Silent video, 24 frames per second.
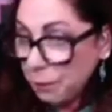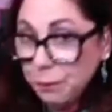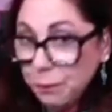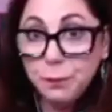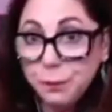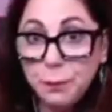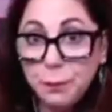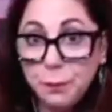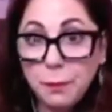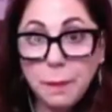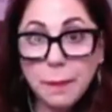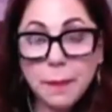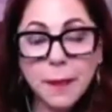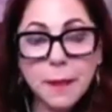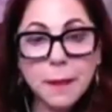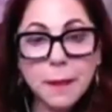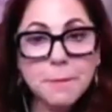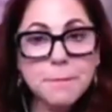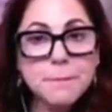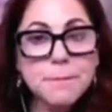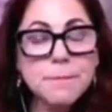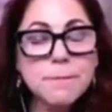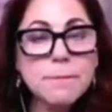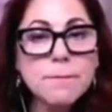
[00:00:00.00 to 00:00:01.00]
want to
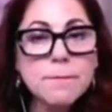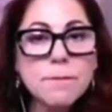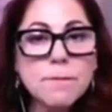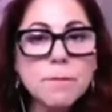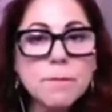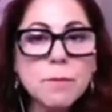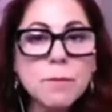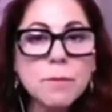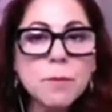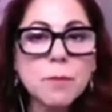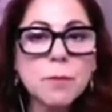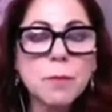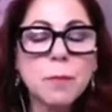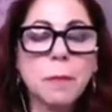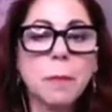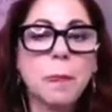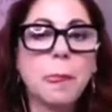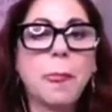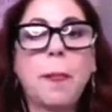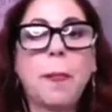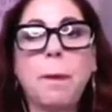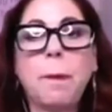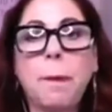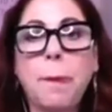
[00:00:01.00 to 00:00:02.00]
have a
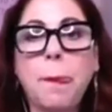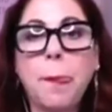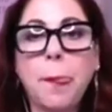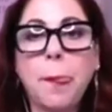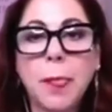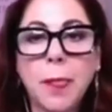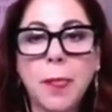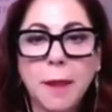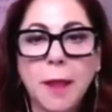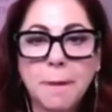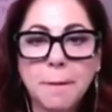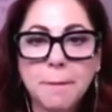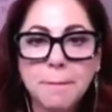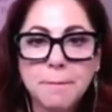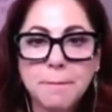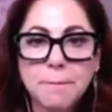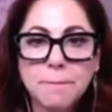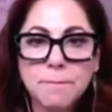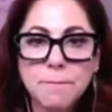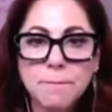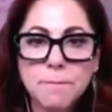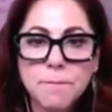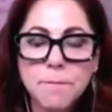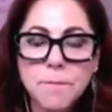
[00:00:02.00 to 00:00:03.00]
framed version, or I don't
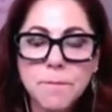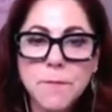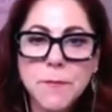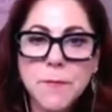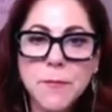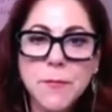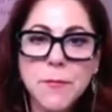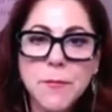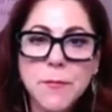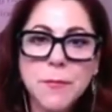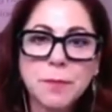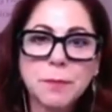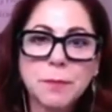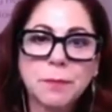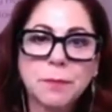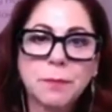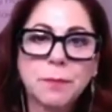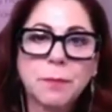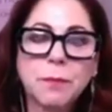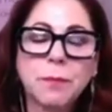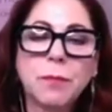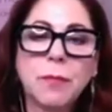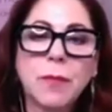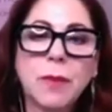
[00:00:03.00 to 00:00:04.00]
know if you want them framed or
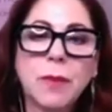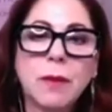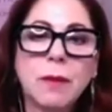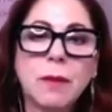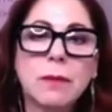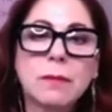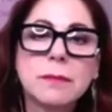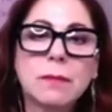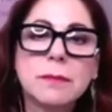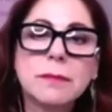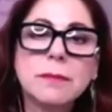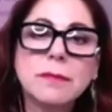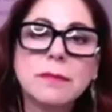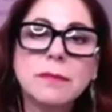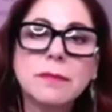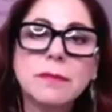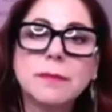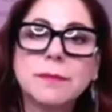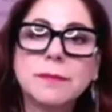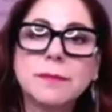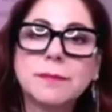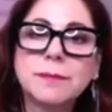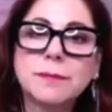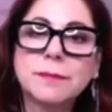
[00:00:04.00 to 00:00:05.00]
if you want them just to be on the
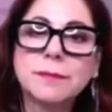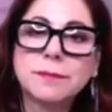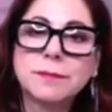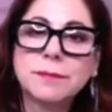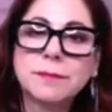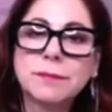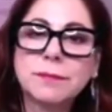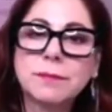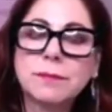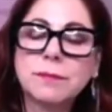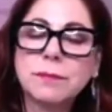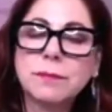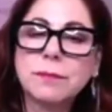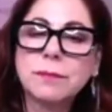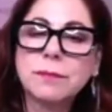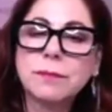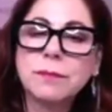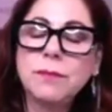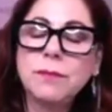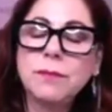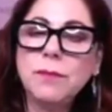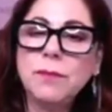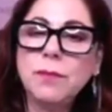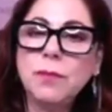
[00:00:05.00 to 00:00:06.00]
wall,
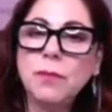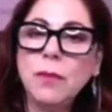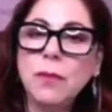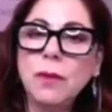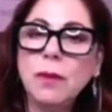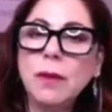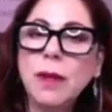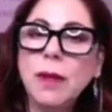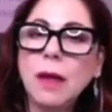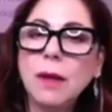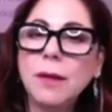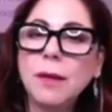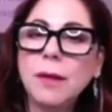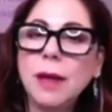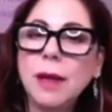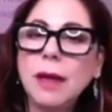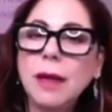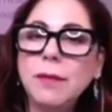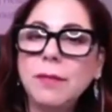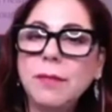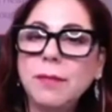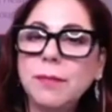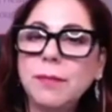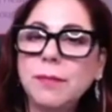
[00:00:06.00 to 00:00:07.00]
because there's ways
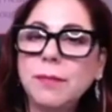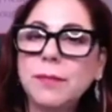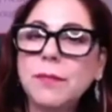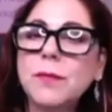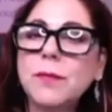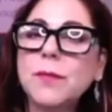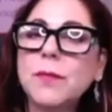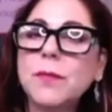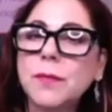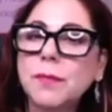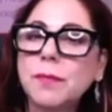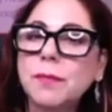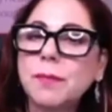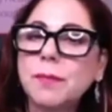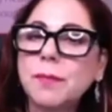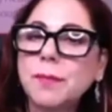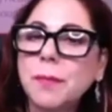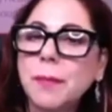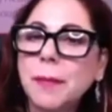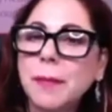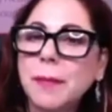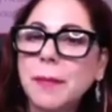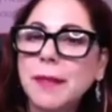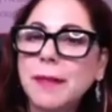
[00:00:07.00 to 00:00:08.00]
of doing that. I
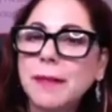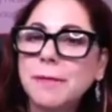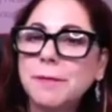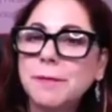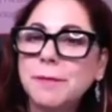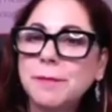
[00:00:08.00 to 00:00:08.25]
can